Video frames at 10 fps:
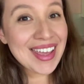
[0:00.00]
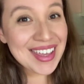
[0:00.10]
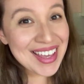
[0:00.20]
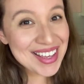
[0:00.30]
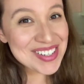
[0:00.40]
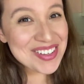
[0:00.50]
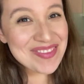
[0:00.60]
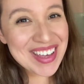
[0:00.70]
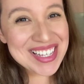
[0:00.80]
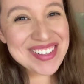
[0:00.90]
Hey guys,
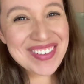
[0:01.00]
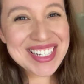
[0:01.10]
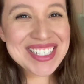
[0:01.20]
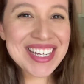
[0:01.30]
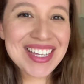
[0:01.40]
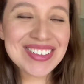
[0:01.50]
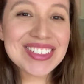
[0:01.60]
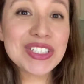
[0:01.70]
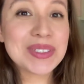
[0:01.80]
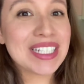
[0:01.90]
welcome back to my
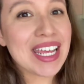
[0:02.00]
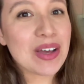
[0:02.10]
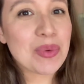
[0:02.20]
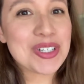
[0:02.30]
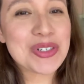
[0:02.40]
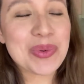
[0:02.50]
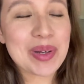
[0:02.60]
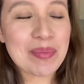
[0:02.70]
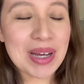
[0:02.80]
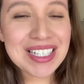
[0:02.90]
channel. So today I wanted to do
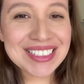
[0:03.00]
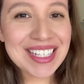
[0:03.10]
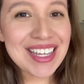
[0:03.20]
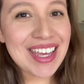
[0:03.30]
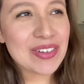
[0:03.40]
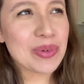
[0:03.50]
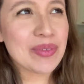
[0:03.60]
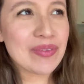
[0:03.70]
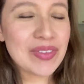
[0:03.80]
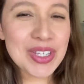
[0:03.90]
an unboxing and
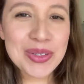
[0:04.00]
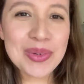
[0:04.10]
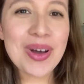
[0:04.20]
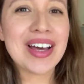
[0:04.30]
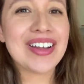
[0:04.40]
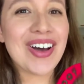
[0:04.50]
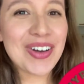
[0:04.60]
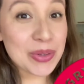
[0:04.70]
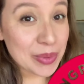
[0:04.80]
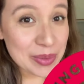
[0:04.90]
review on
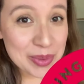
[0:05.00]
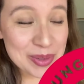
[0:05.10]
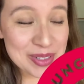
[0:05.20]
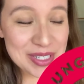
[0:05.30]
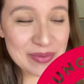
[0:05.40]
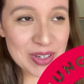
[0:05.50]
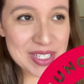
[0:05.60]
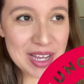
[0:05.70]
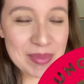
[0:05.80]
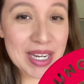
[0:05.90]
Hungry Roots.
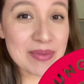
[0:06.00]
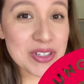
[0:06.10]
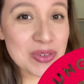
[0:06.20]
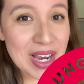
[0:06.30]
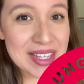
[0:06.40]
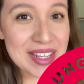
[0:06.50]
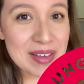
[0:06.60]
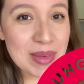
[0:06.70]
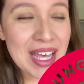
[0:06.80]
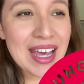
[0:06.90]
First time that I've tried
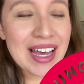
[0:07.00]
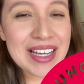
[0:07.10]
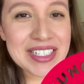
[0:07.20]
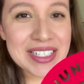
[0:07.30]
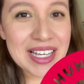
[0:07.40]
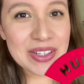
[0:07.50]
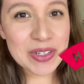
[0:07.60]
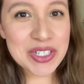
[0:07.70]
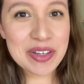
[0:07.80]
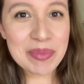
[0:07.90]
them. I just got
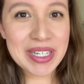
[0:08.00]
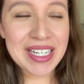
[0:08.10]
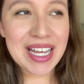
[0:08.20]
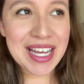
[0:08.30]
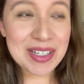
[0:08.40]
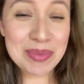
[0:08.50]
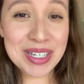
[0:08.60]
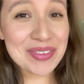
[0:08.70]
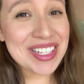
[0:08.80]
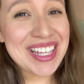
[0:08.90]
their shipment in. I had to put
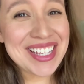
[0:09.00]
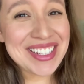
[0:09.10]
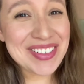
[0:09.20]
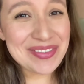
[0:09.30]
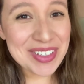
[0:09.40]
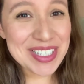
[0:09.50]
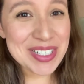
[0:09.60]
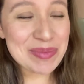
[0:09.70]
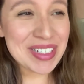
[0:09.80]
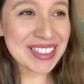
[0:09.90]
everything in the
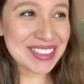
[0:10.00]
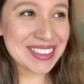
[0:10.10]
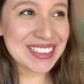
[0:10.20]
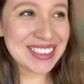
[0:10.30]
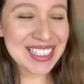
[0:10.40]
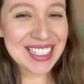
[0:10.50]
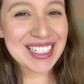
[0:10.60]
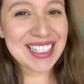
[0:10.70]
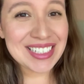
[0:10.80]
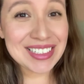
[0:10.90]
fridge because
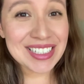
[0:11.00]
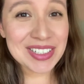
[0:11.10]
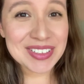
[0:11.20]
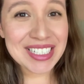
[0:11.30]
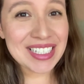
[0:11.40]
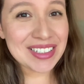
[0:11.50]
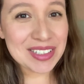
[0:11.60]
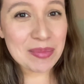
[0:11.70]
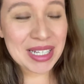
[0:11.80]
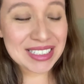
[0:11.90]
it looked like it was getting a
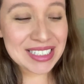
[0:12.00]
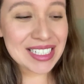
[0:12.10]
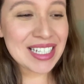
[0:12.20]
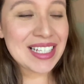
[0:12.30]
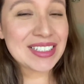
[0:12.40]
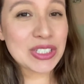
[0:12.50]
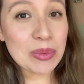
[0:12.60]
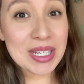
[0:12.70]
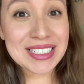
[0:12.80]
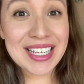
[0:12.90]
little melty. So
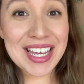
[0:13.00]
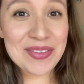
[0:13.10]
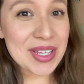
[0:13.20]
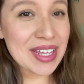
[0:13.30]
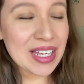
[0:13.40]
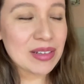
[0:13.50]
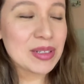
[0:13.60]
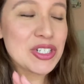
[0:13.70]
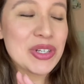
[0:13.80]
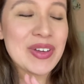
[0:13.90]
I'm gonna take everything out. I'm
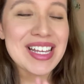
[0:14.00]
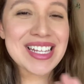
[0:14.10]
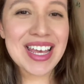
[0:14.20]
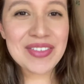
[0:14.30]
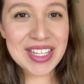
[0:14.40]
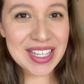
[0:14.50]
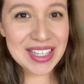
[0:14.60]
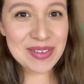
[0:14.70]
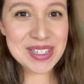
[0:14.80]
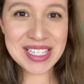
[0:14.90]
gonna show you guys
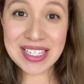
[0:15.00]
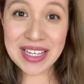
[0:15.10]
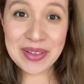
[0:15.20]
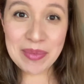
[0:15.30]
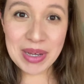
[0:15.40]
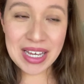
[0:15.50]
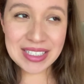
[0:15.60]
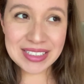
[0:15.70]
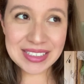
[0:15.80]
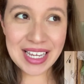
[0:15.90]
everything that was inside of the
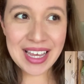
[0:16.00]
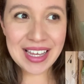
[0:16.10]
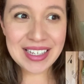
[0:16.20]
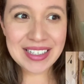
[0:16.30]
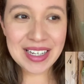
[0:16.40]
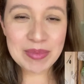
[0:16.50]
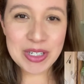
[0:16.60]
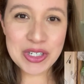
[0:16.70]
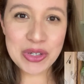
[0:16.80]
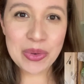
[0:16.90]
box and I'm
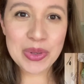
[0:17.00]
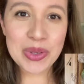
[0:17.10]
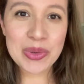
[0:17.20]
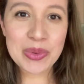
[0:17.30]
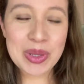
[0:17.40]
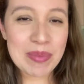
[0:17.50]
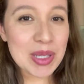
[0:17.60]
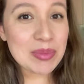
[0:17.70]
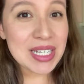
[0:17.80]
gonna show you the meal